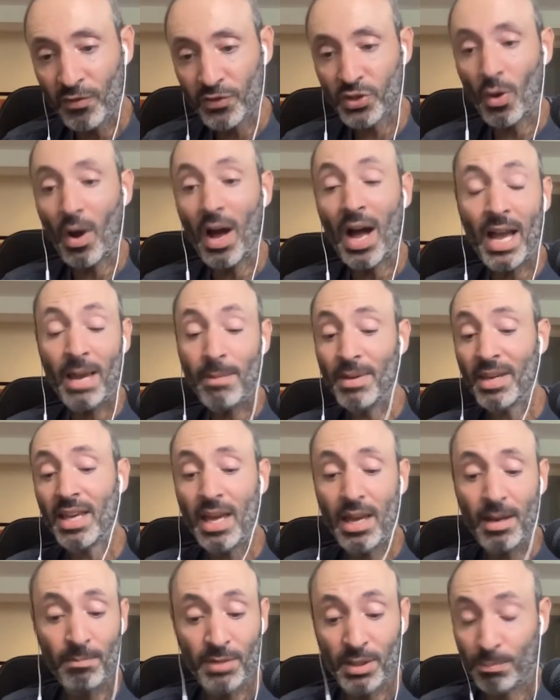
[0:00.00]
So I
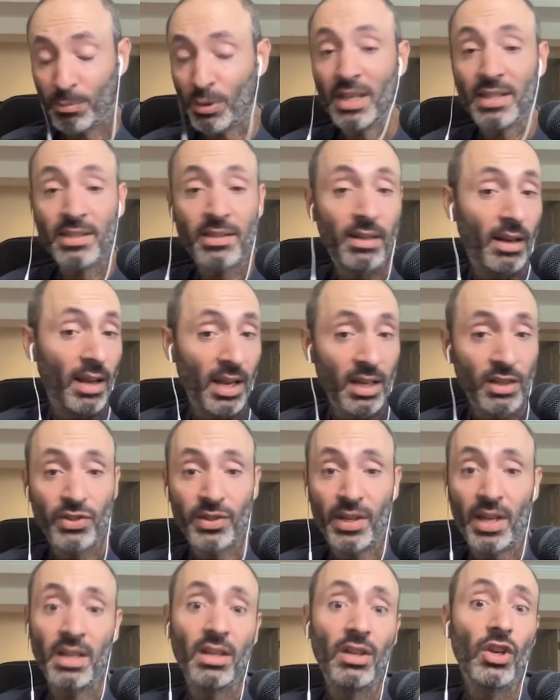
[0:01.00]
became depressed and anxious.
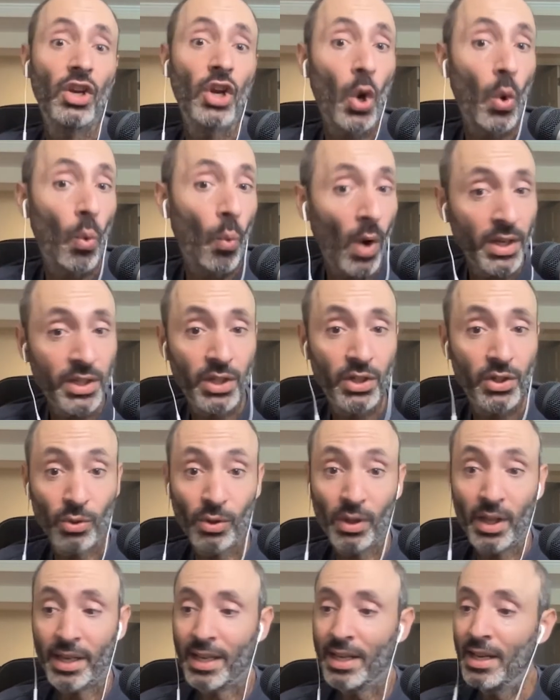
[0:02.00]
I didn't know what to do.
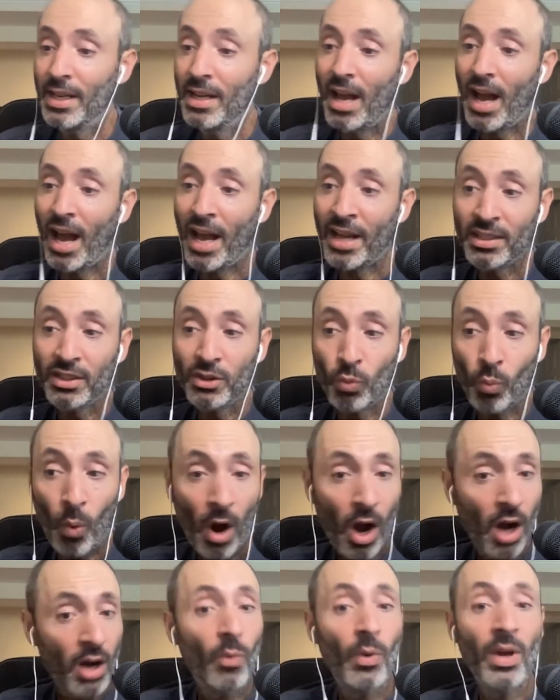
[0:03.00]
Like, I could
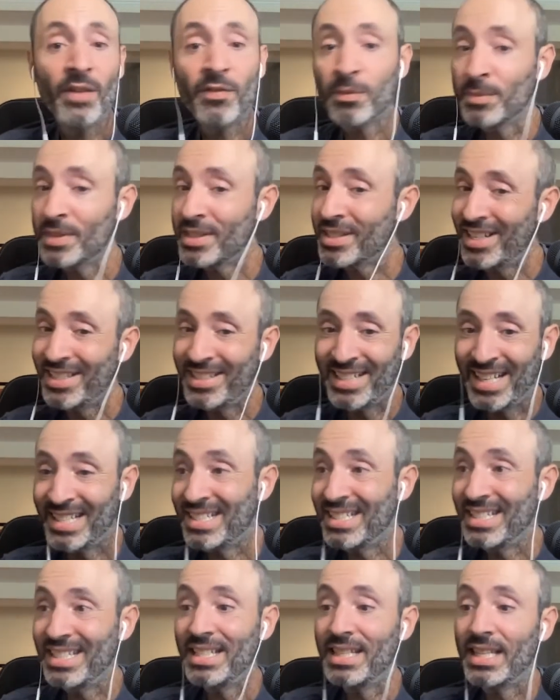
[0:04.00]
walk away from this
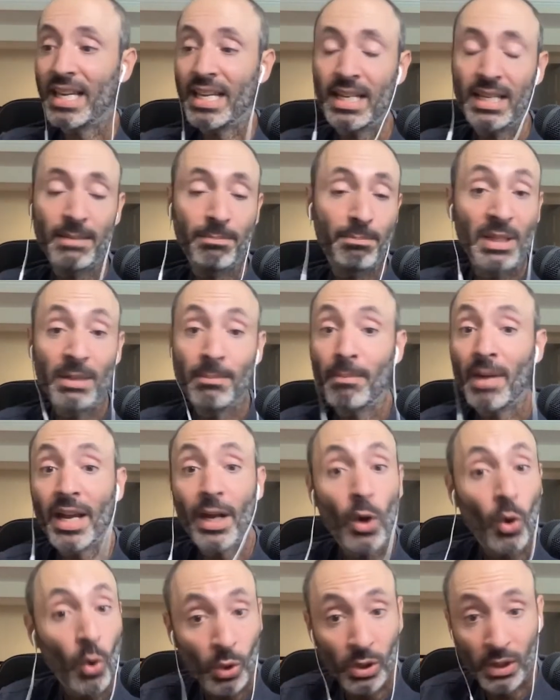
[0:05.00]
identity that had been my
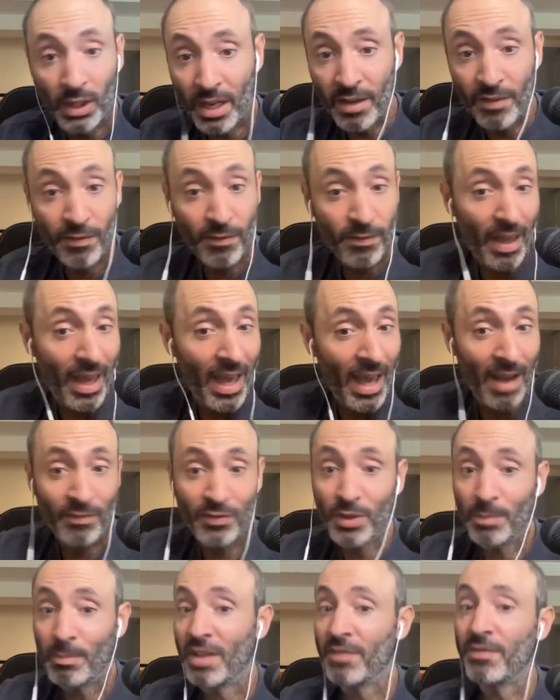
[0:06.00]
whole life
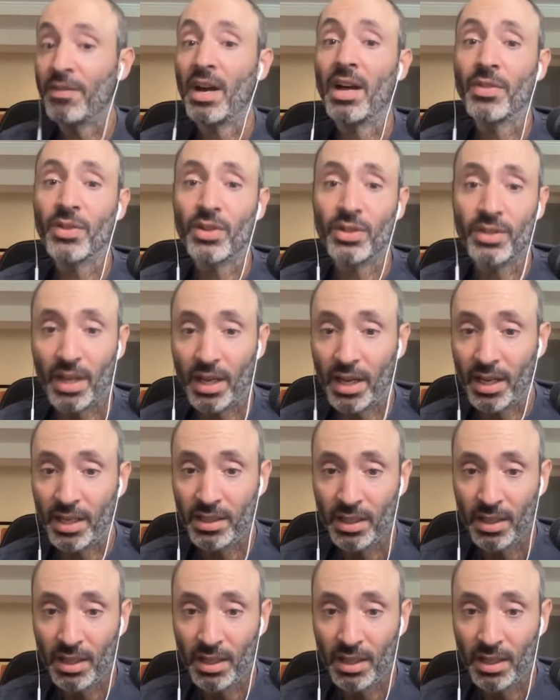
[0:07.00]
after my father died.